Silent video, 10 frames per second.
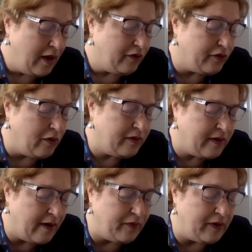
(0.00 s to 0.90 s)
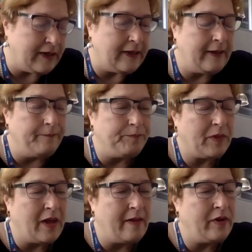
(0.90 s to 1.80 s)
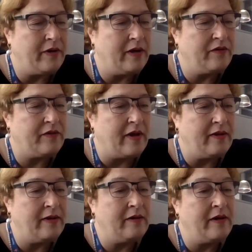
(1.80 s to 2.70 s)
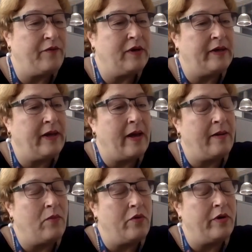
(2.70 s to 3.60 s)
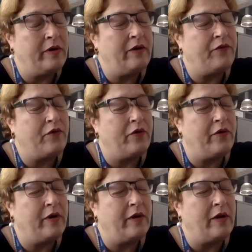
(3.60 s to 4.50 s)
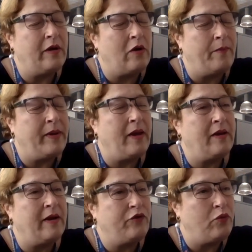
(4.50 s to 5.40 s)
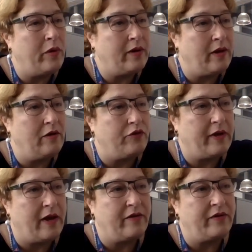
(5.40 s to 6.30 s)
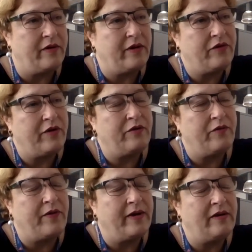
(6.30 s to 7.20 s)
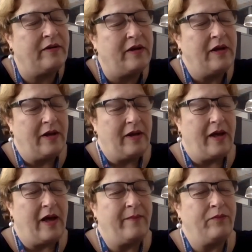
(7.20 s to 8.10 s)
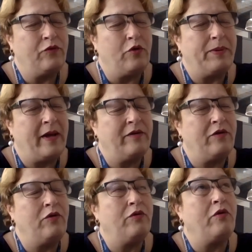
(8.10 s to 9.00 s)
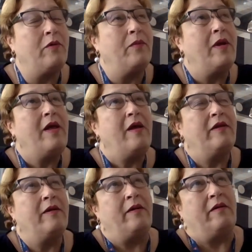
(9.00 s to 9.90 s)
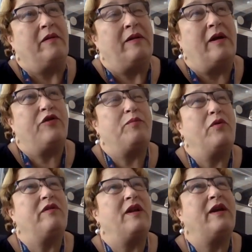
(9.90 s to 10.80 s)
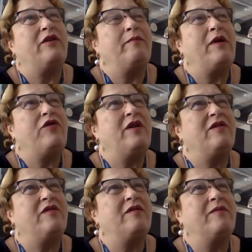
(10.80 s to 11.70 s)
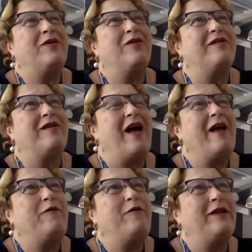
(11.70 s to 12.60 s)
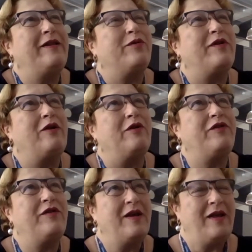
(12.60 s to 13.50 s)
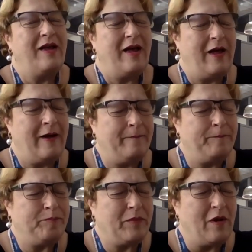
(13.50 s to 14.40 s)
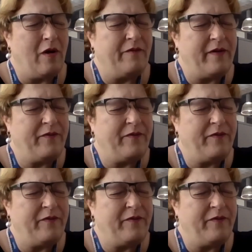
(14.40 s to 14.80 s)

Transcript: So definitely, there is that need, definitely a more need for lobbying, networking together, and trying to find, to plan the new norm. The last point I'd like to mention is, because I feel there was a lot of